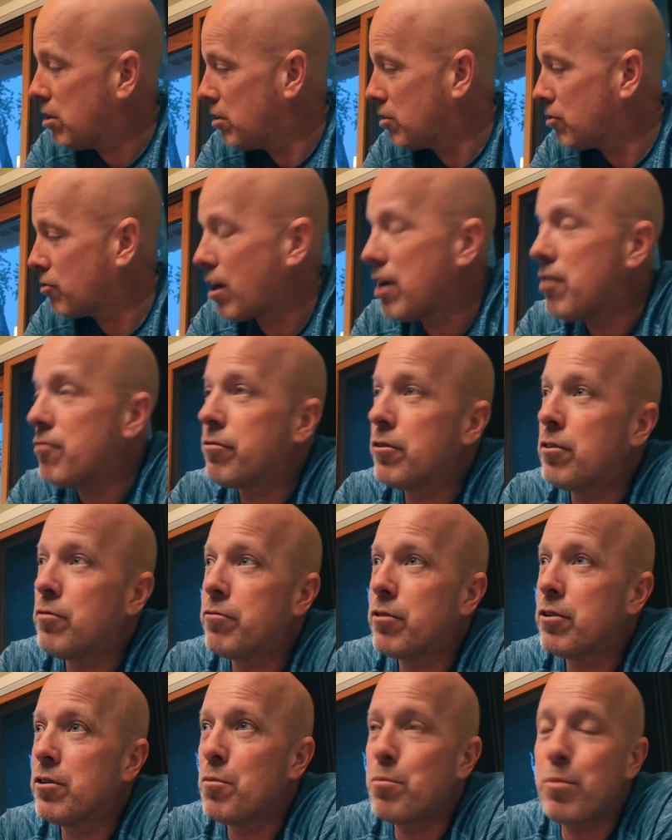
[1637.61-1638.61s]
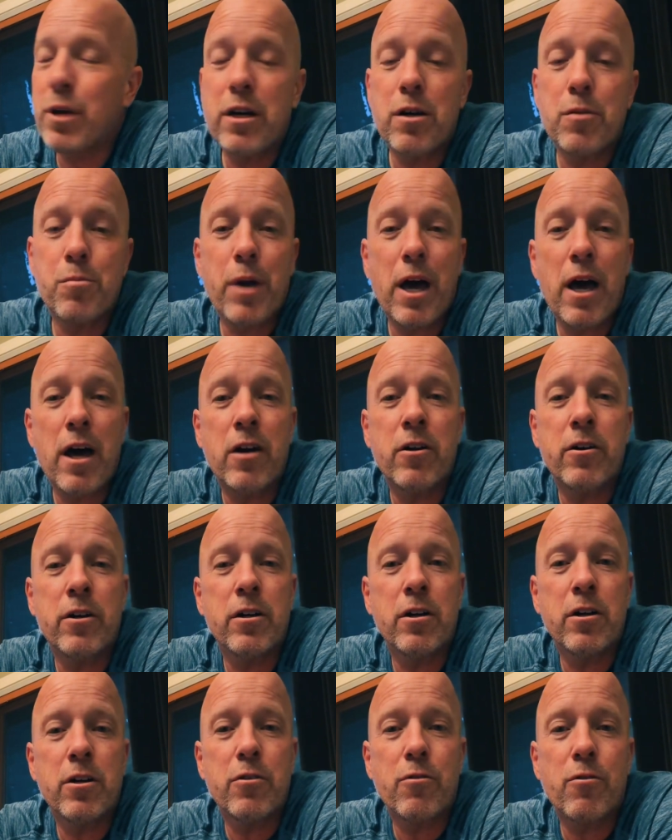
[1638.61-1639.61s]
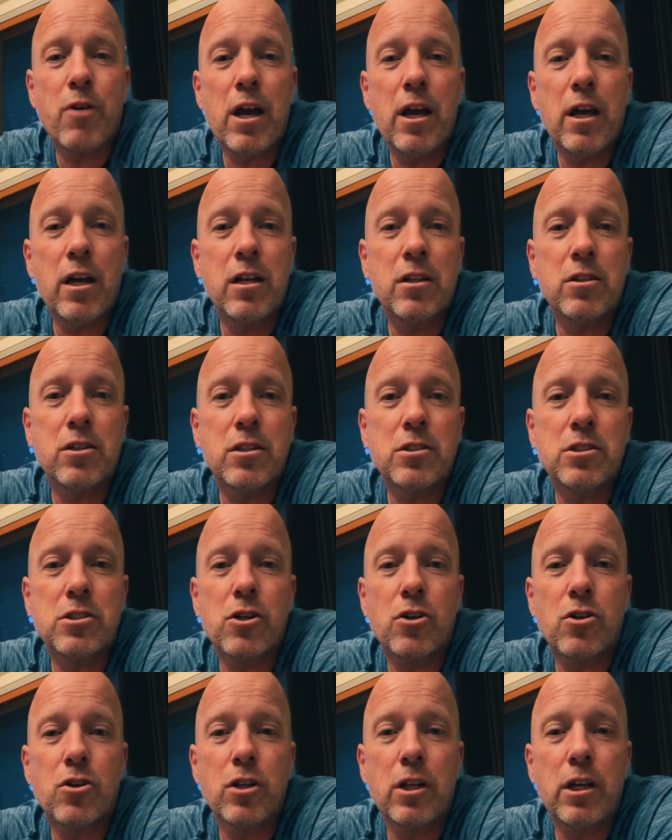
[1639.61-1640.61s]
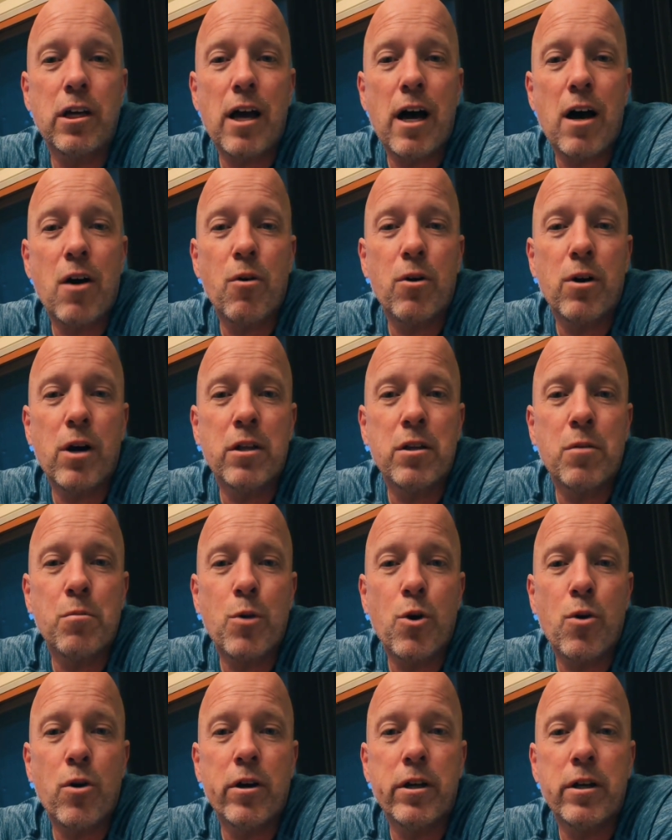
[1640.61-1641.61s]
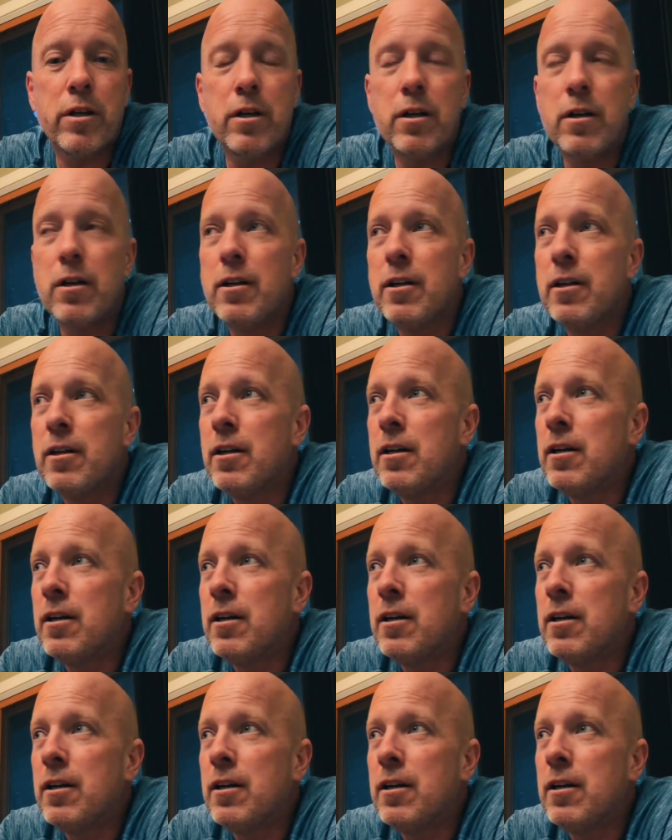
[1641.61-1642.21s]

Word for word: You're grateful for the pitter patter of the rain at this early hour on the morning.